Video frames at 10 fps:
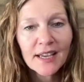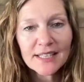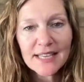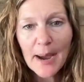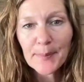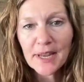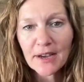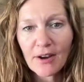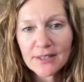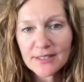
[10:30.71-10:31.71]
is
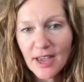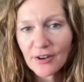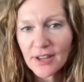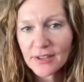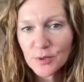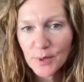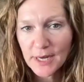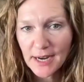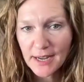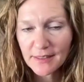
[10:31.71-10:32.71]
happening on Saturday the
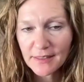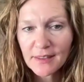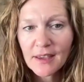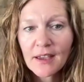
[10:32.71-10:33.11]
29th.